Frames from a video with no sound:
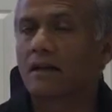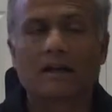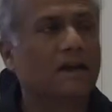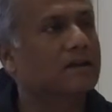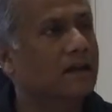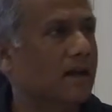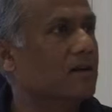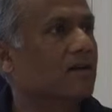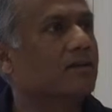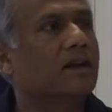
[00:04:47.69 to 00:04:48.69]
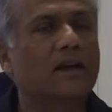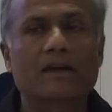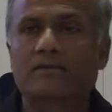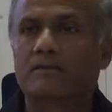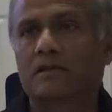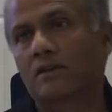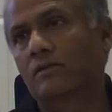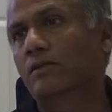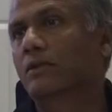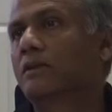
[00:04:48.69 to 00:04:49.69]
at the end of the life, they don't
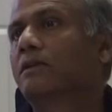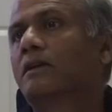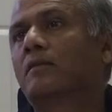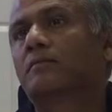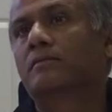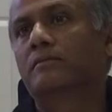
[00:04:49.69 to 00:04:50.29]
want to give it up.